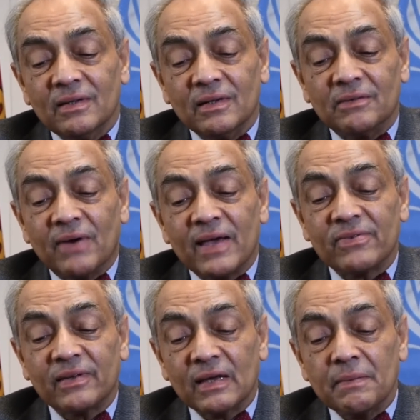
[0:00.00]

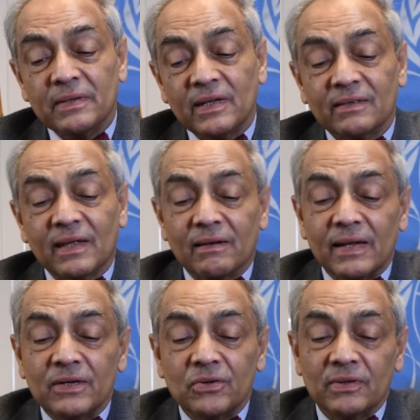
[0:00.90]
advisory committee that
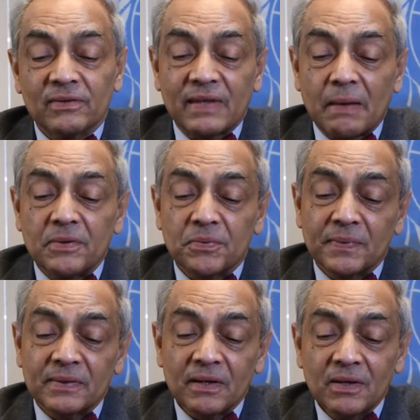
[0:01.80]
led to the
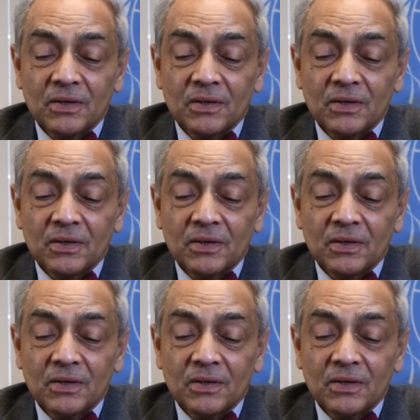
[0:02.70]
establishment